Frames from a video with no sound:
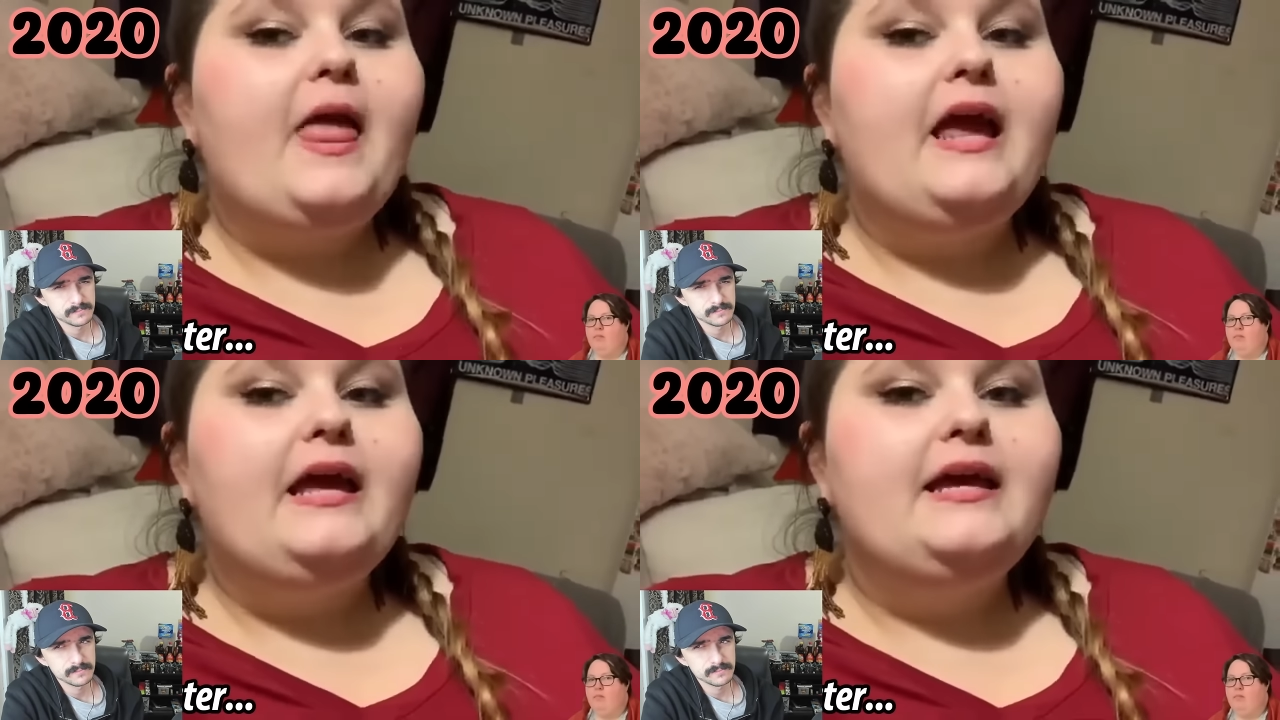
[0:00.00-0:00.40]

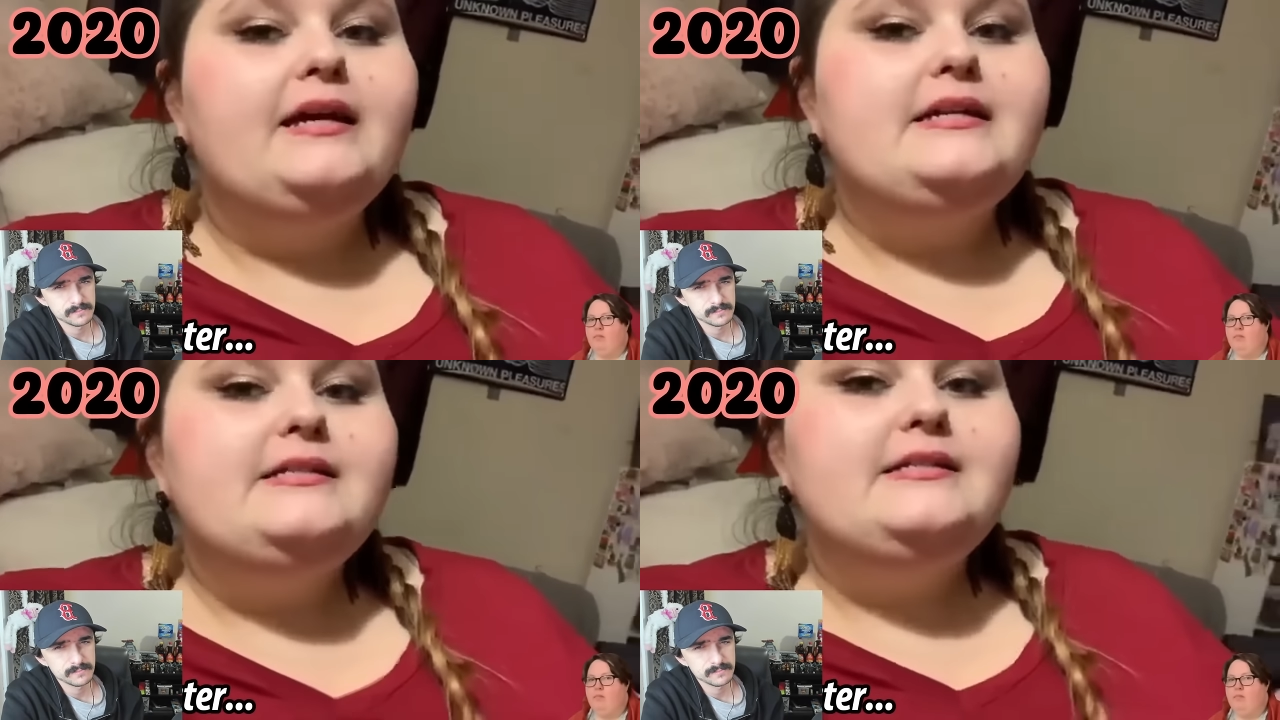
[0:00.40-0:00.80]

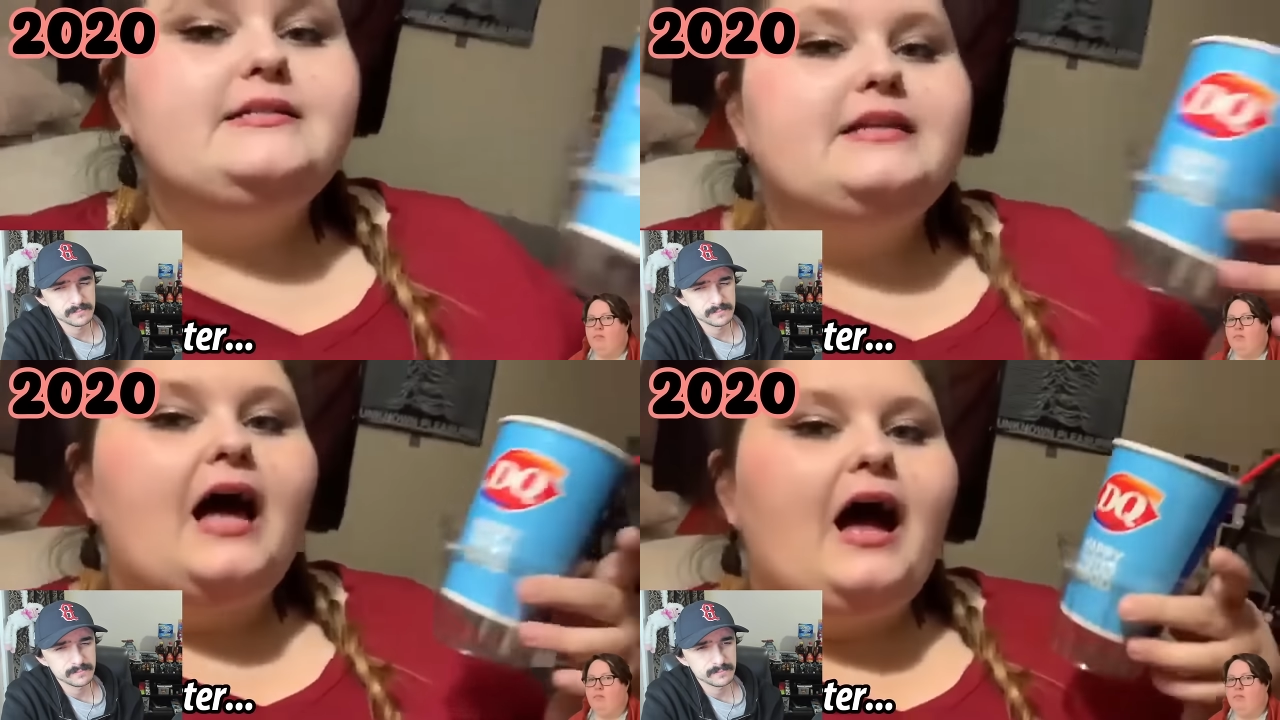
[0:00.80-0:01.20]
Speaker 1: And
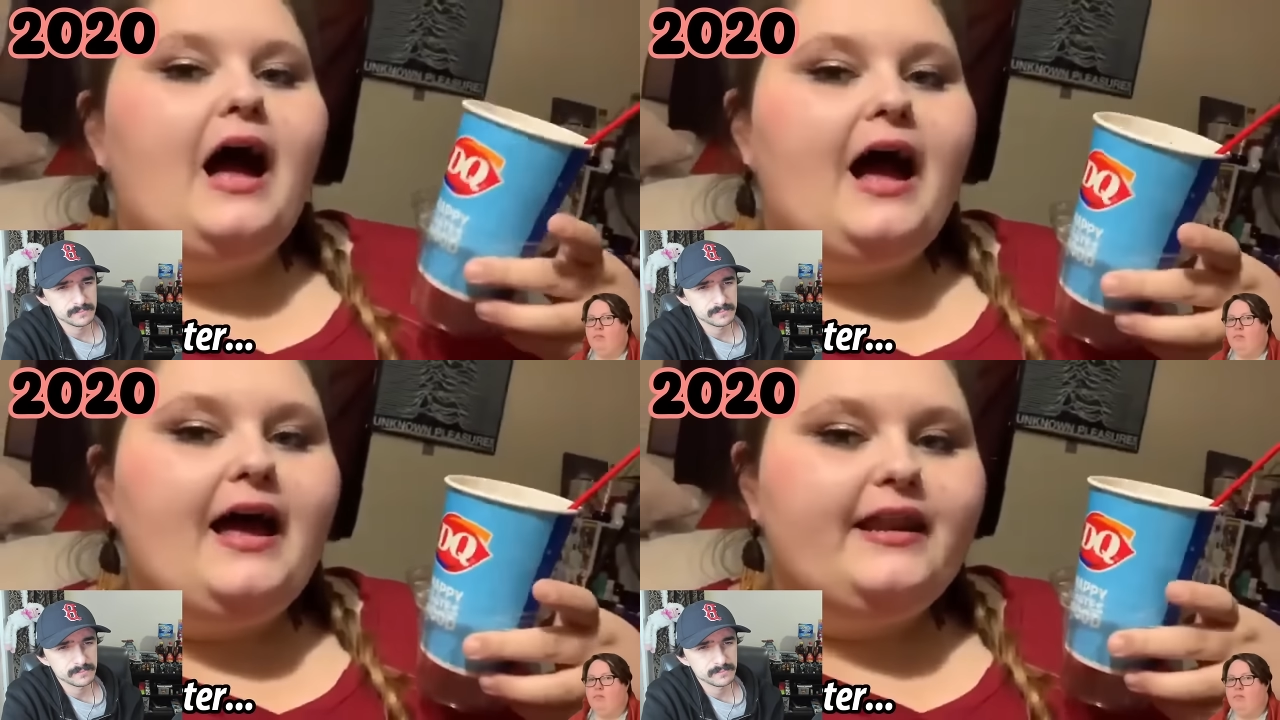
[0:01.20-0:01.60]
I
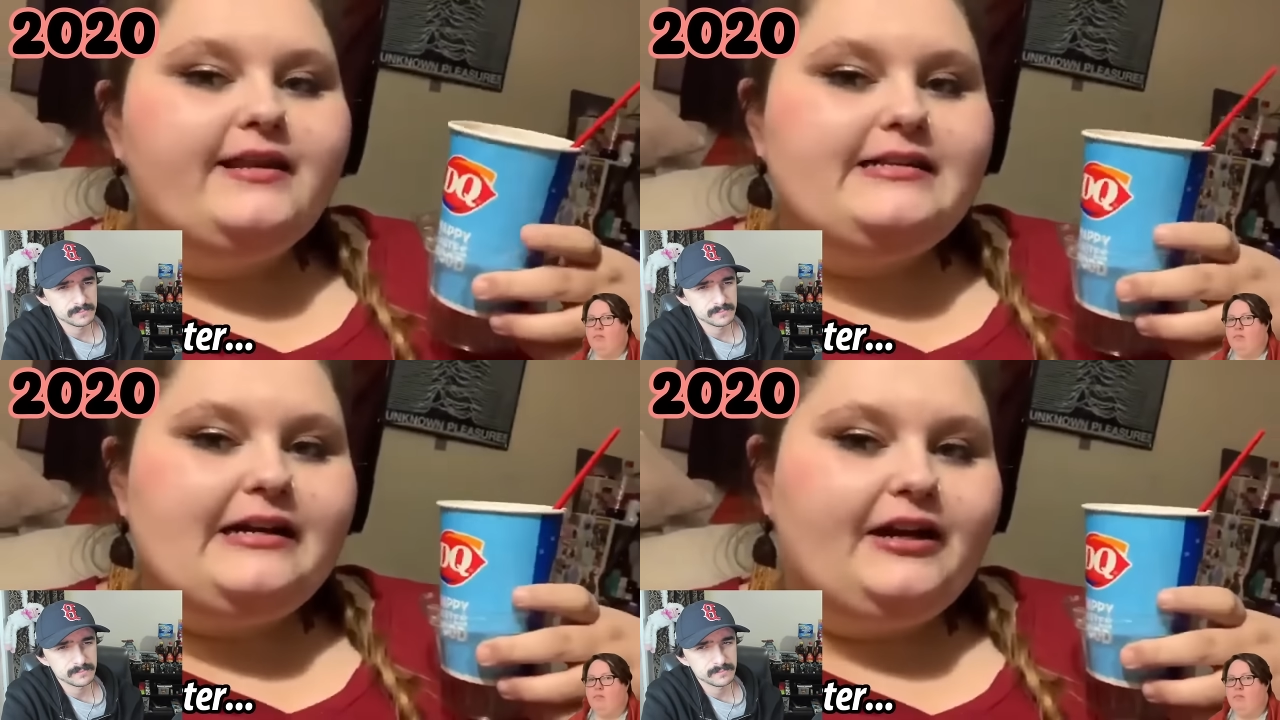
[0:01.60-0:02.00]
had a
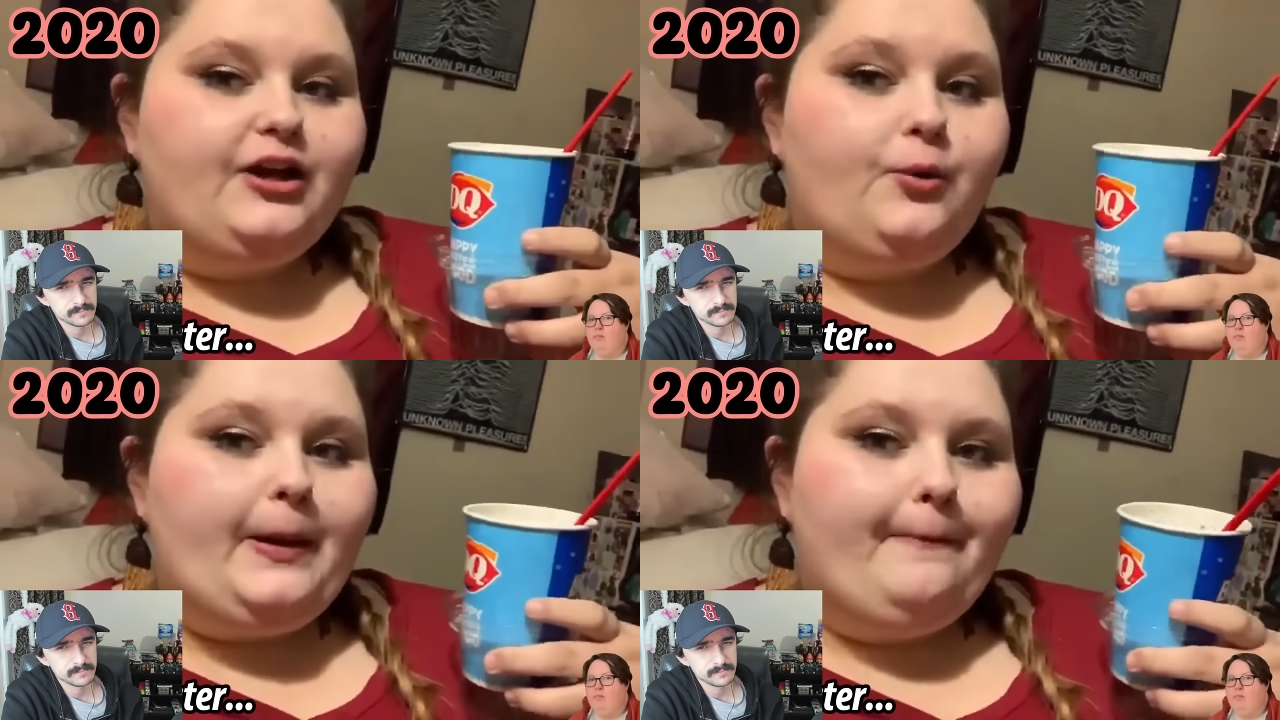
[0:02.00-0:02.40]
Dairy
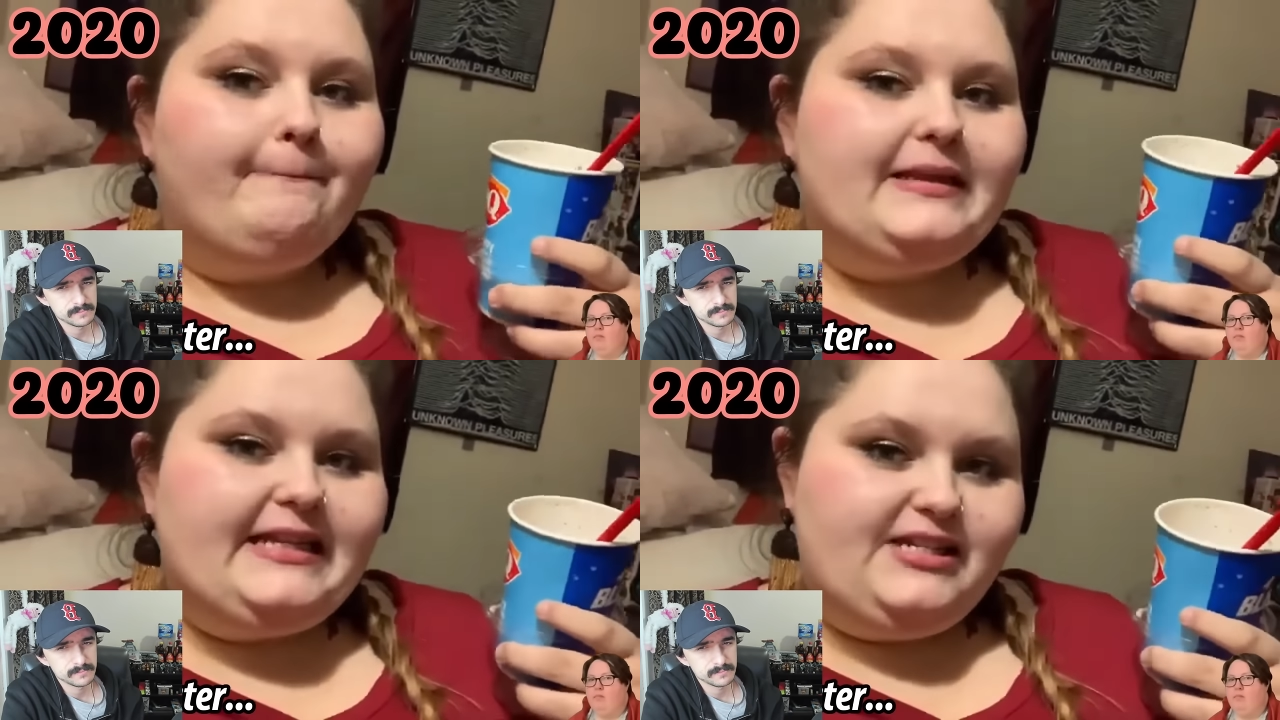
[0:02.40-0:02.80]
Queen
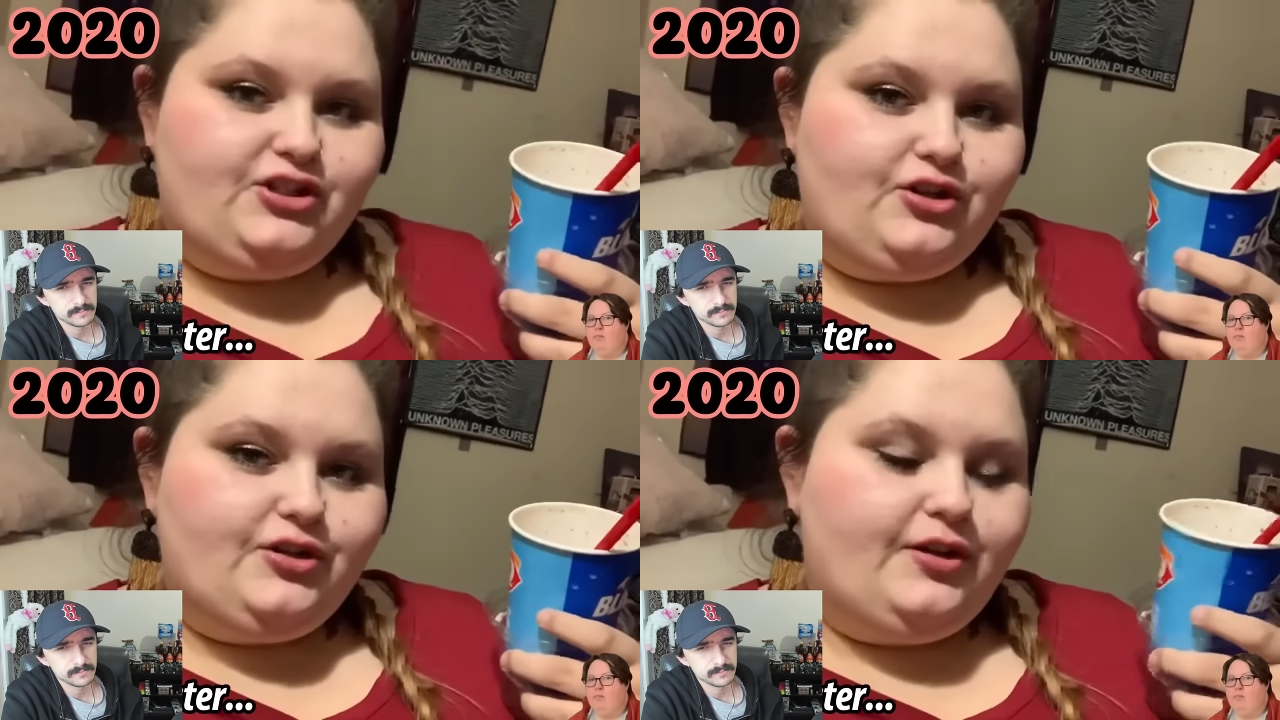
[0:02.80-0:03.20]

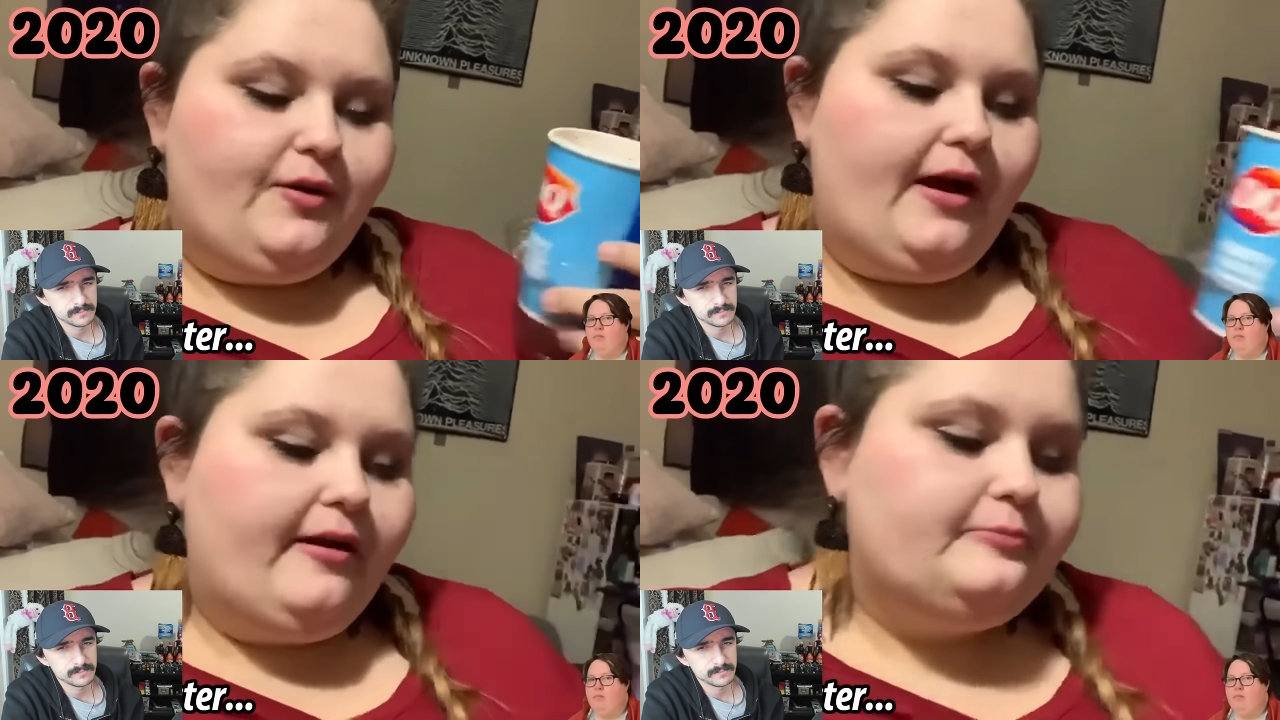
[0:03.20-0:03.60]
blizzard.
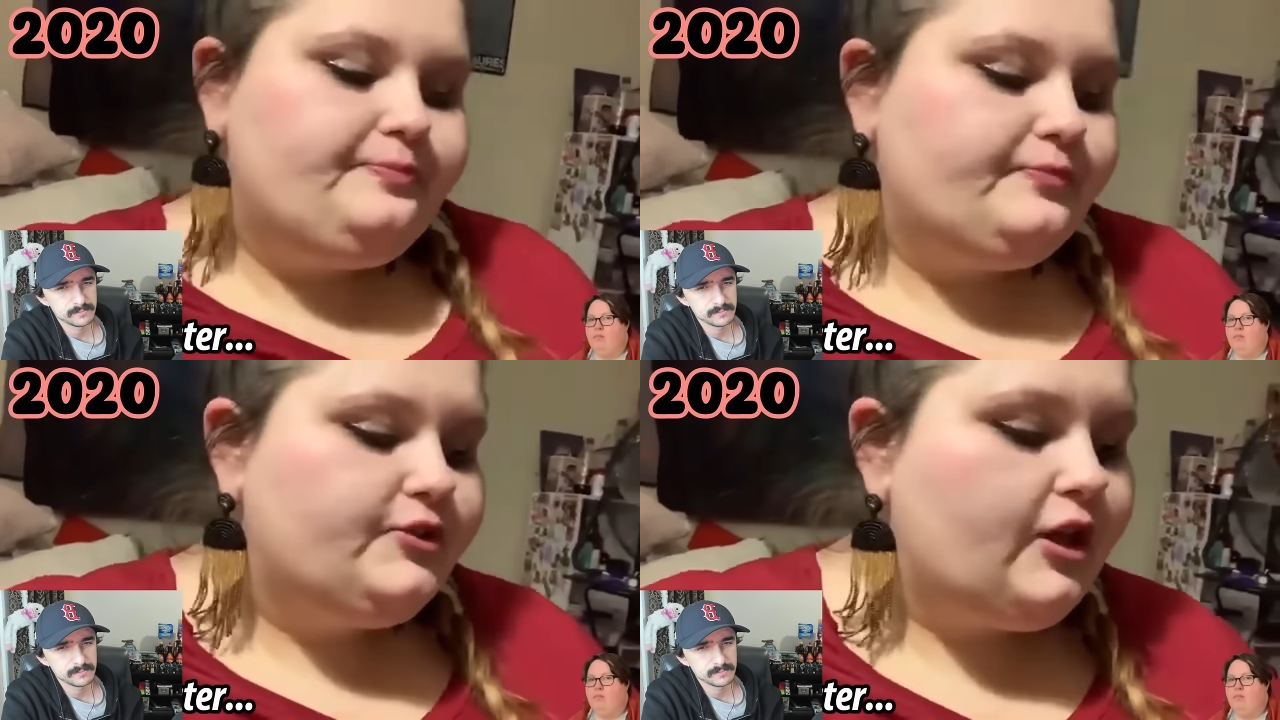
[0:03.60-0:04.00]
Okay,
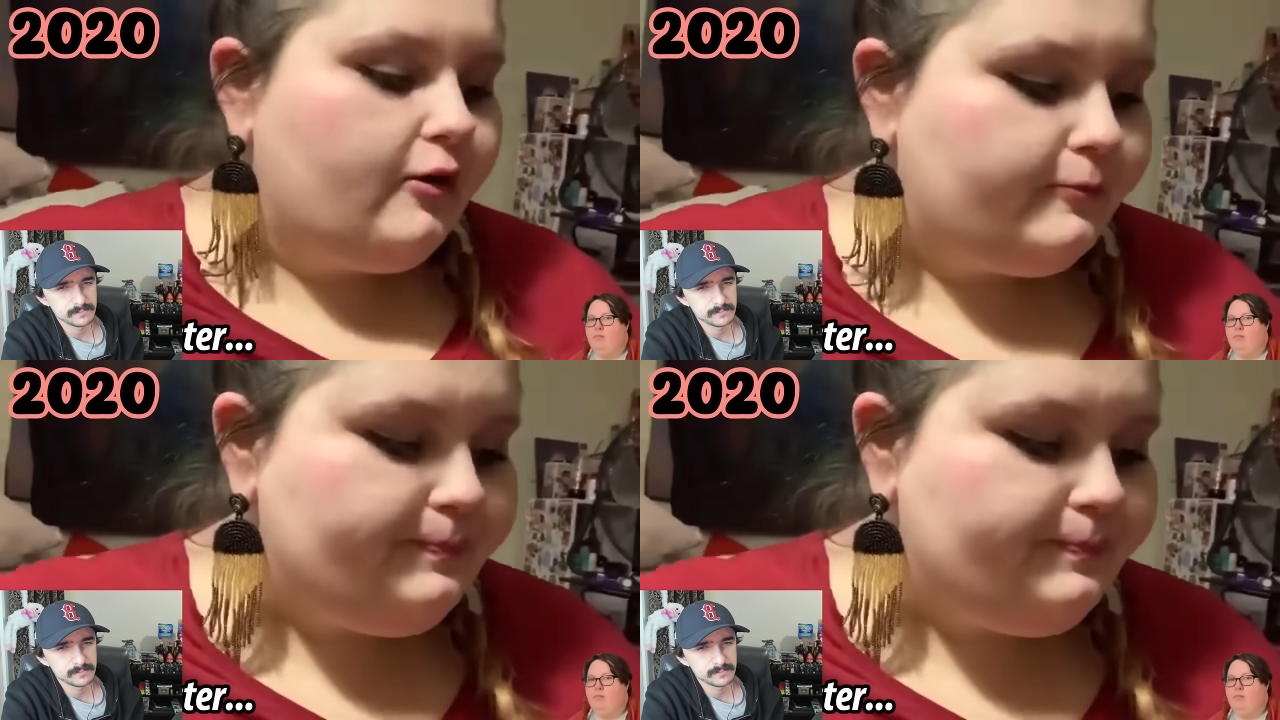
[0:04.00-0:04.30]
so